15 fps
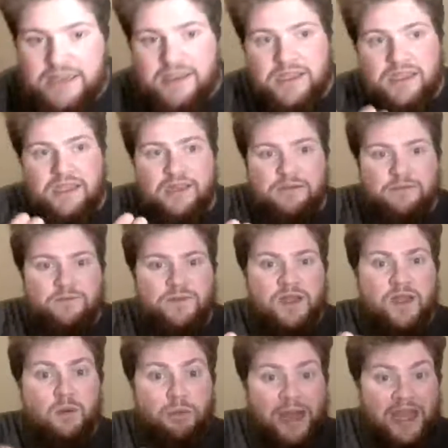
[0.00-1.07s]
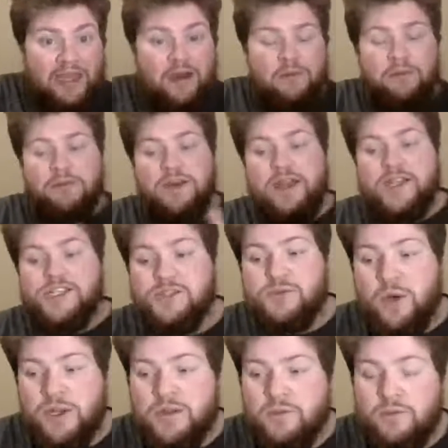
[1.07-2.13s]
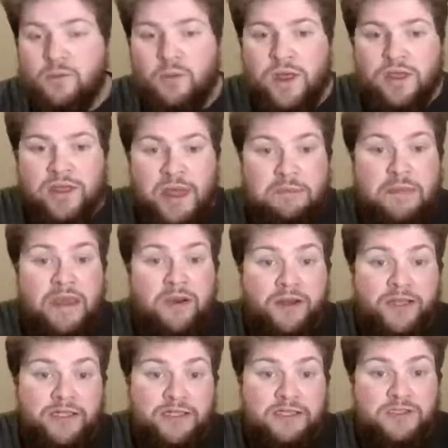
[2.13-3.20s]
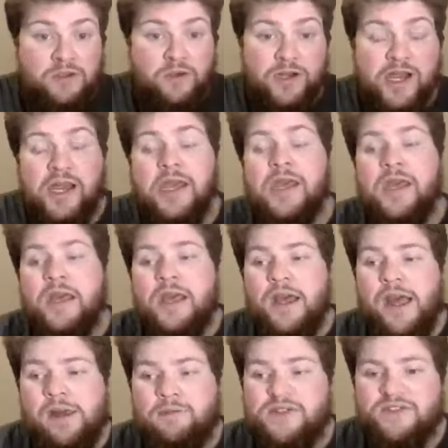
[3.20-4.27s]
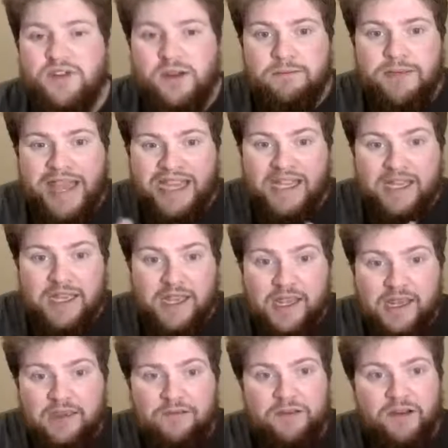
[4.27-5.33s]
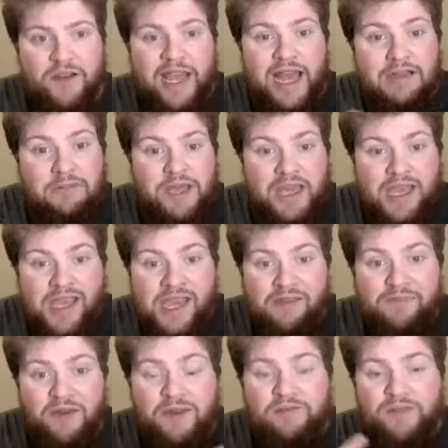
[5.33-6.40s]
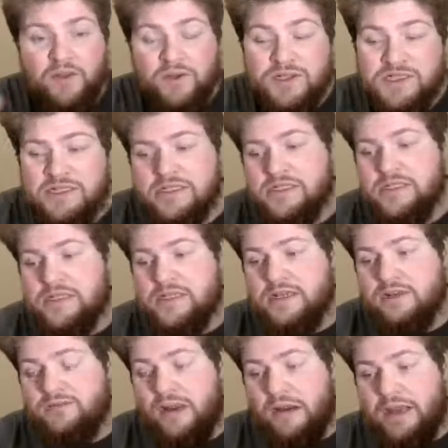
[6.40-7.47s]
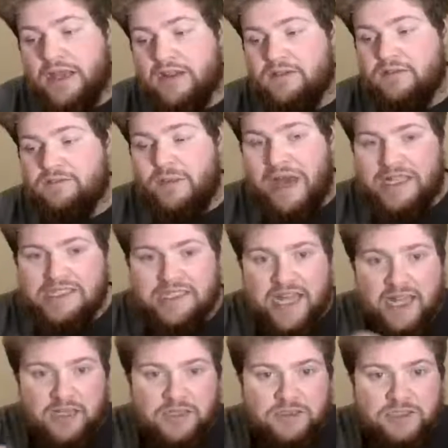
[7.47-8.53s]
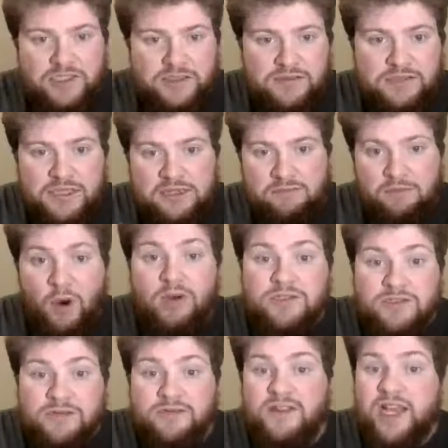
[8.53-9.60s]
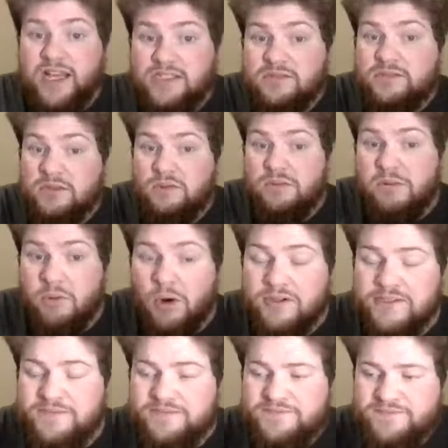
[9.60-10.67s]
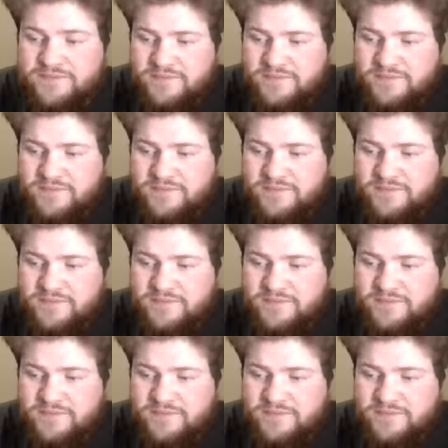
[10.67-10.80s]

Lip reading: the little backup in issue 1 with Mary's story is very manga, very anime, very fluid, very kind of pastels and modern. Like I assumed it would be modern,